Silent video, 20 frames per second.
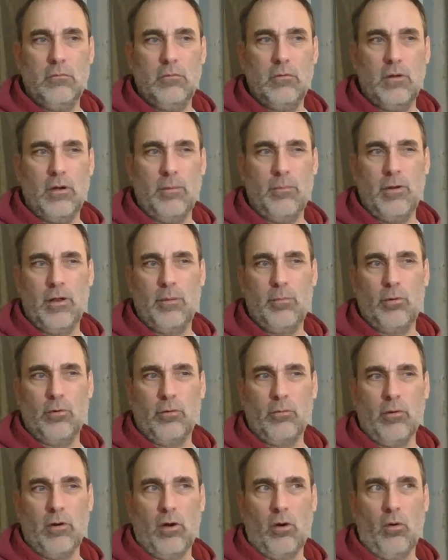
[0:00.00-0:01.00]
And I'm not about
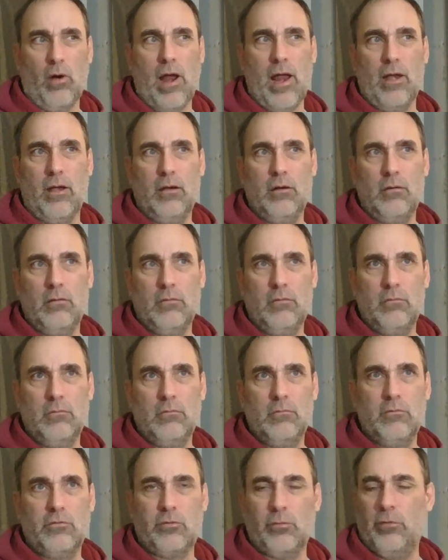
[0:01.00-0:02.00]
to regret
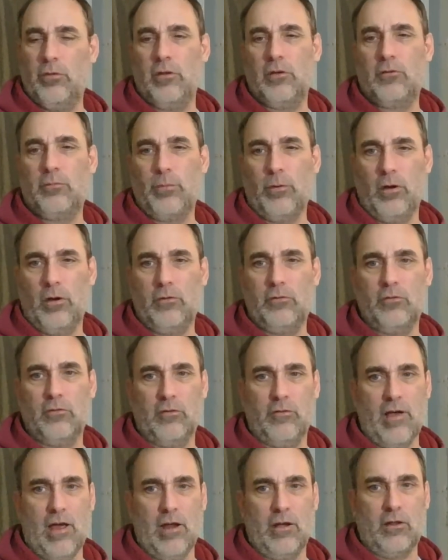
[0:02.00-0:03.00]
some of the experiences
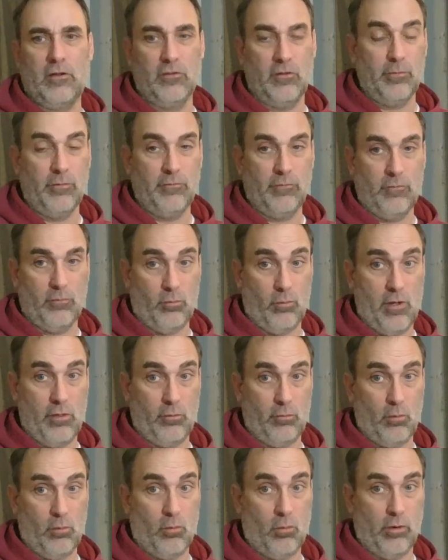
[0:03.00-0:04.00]
I've had because they've been
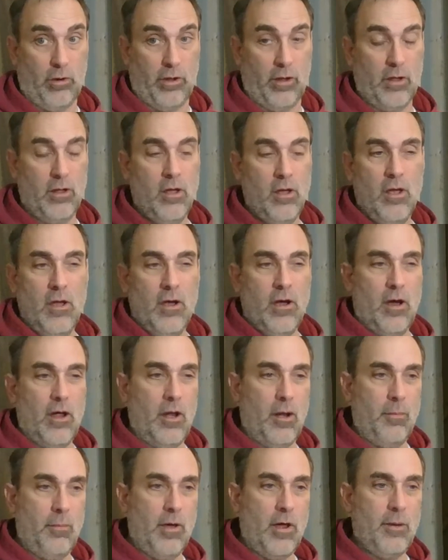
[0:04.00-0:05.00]
rather rewarding. And
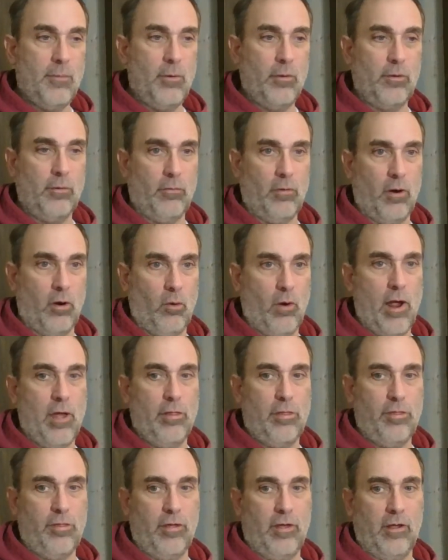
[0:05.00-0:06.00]
I'm not about to
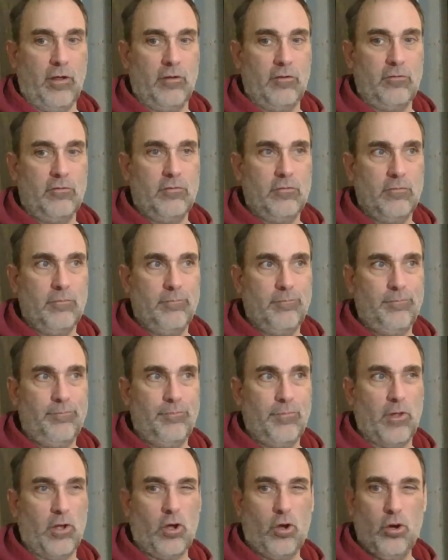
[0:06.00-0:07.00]
regret things
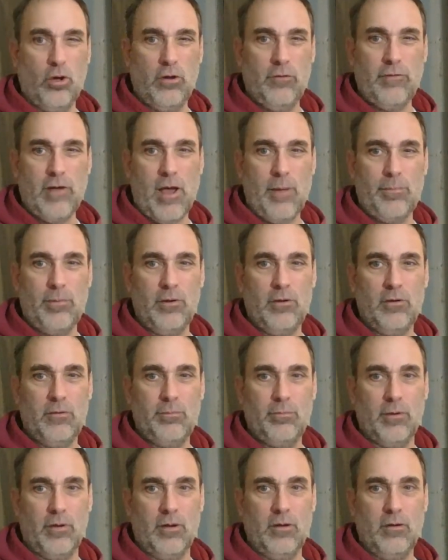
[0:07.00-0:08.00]
that could have happened
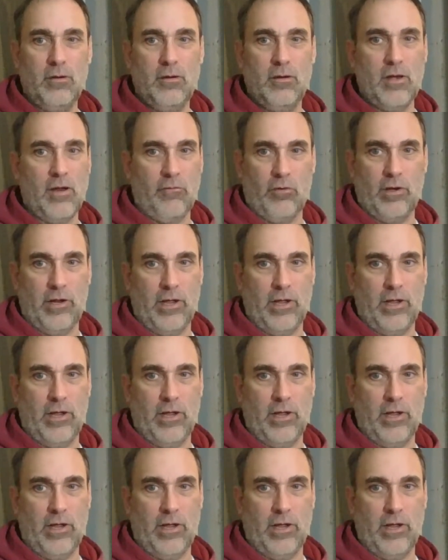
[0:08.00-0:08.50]
but never